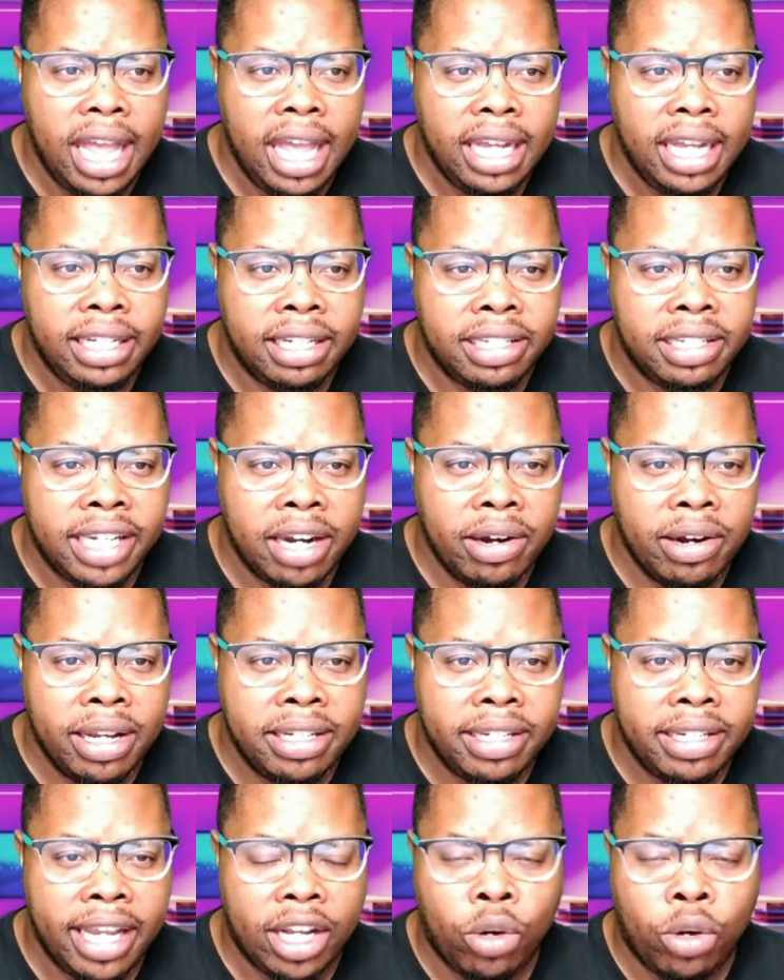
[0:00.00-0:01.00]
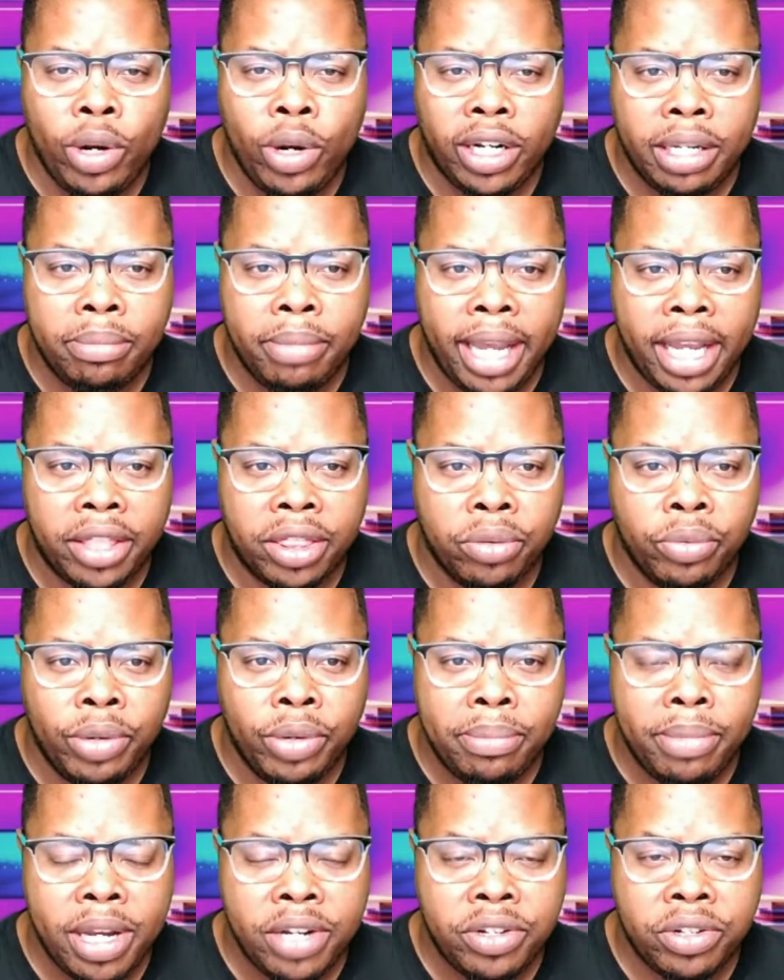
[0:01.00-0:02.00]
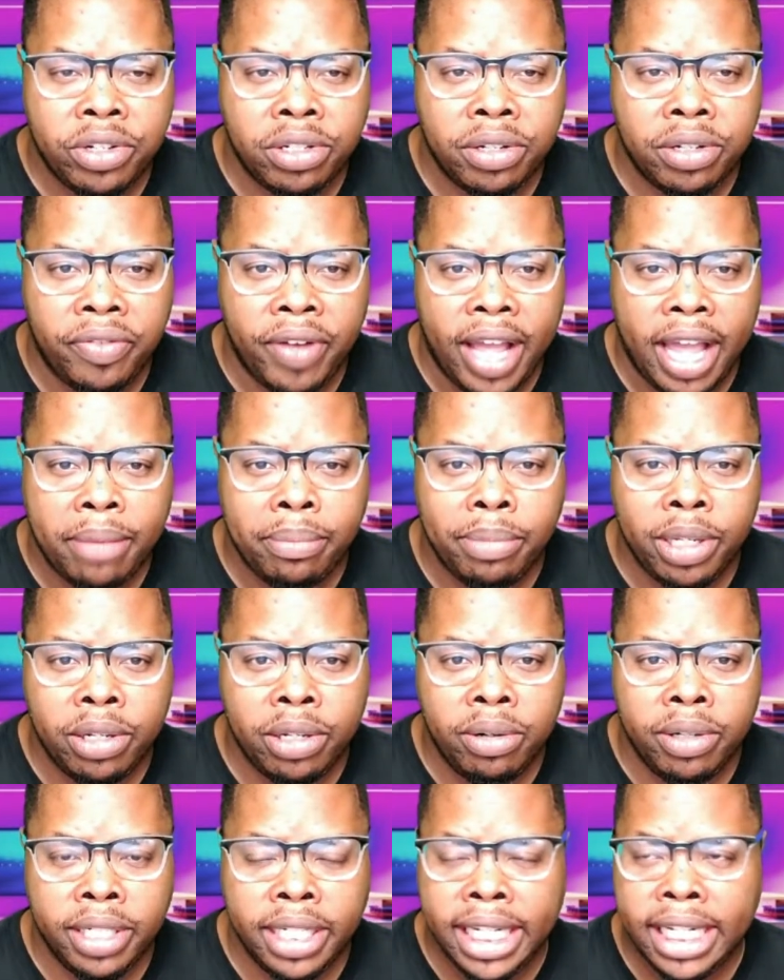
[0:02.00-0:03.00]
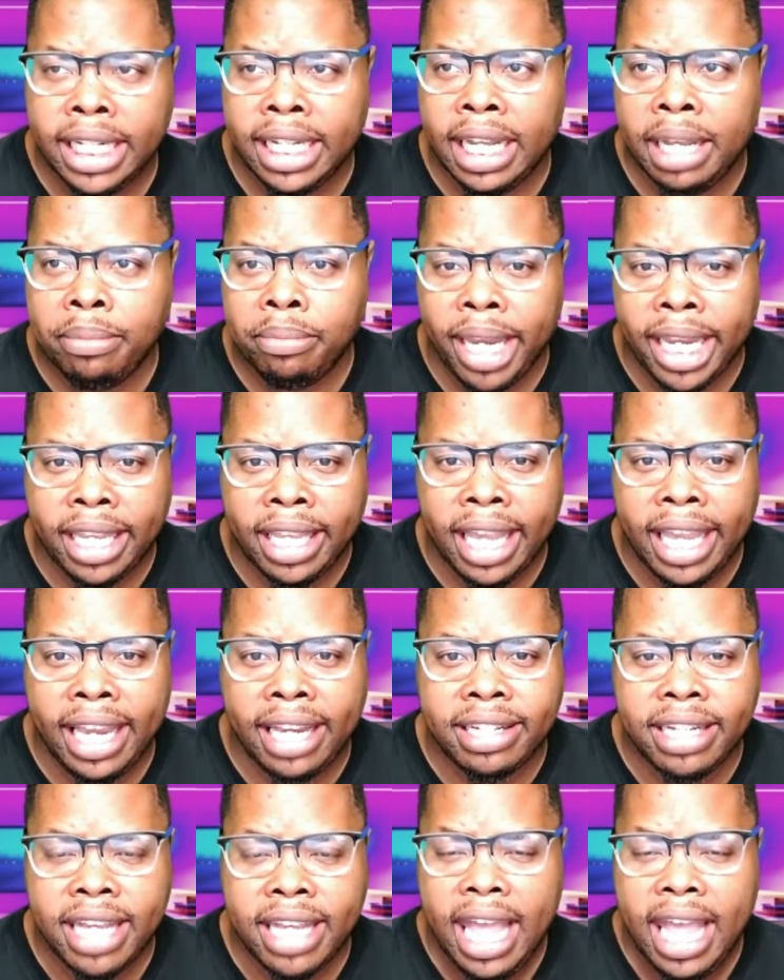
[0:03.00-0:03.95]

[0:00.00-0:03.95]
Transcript: to Sarah and said, Quickly make three measures of fine meal, knead it, and make cakes.